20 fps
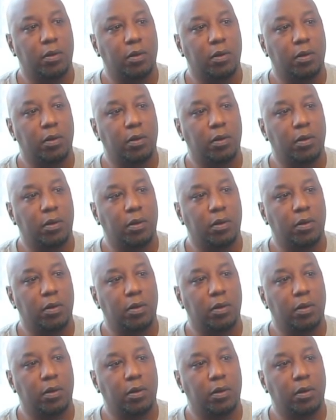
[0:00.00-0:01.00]

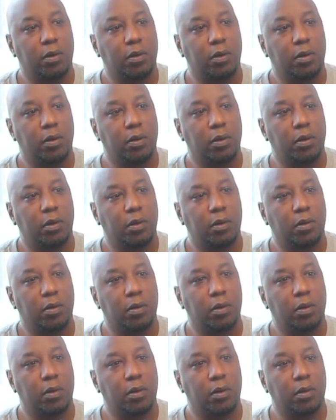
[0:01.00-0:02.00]

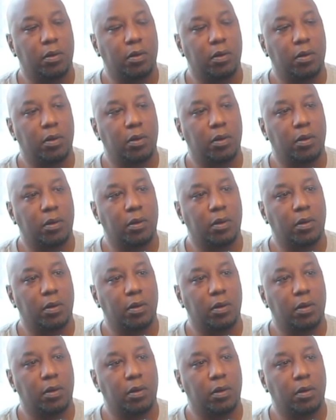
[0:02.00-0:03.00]

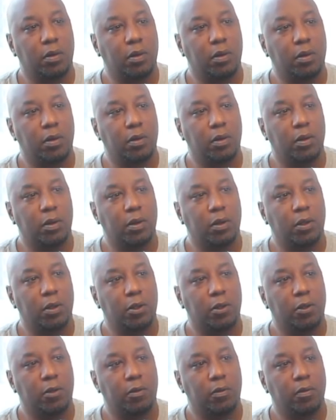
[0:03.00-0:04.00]

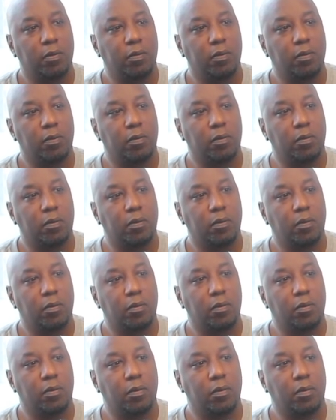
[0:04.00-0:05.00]

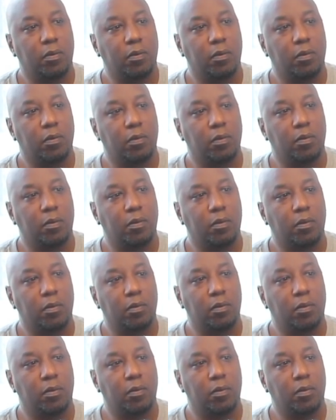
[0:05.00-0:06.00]

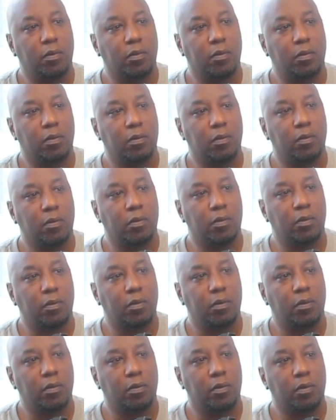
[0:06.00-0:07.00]

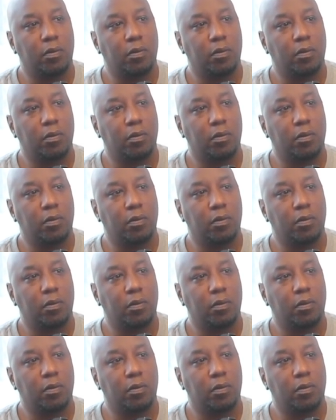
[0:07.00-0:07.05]
No words are spoken by the person on screen.